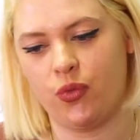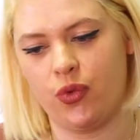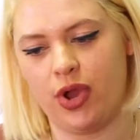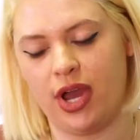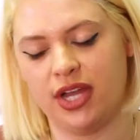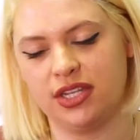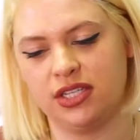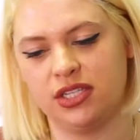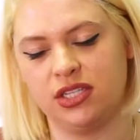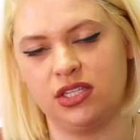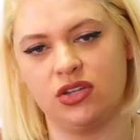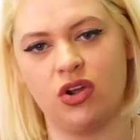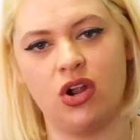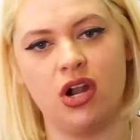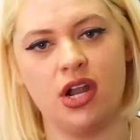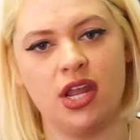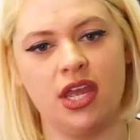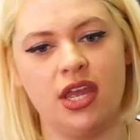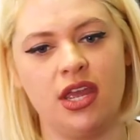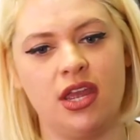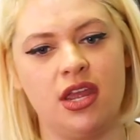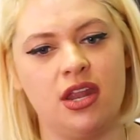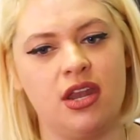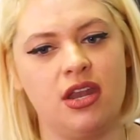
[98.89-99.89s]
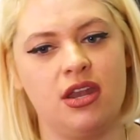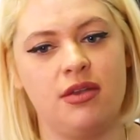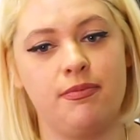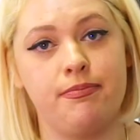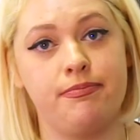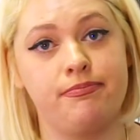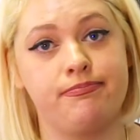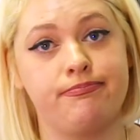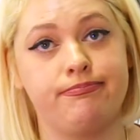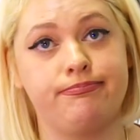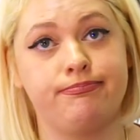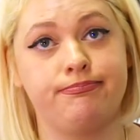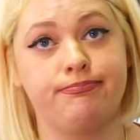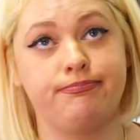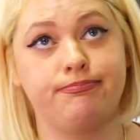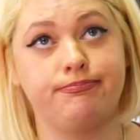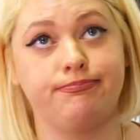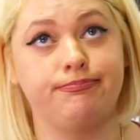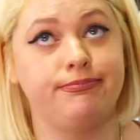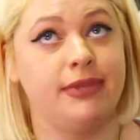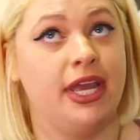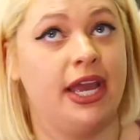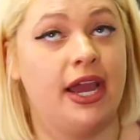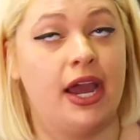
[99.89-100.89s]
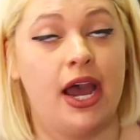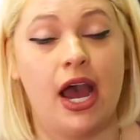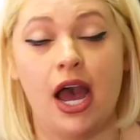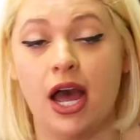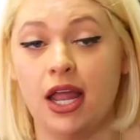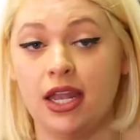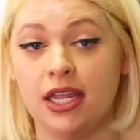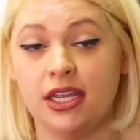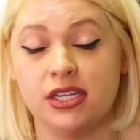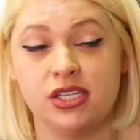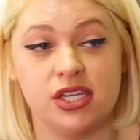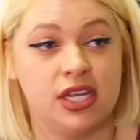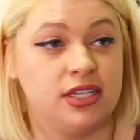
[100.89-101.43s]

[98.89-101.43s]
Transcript: I started in college.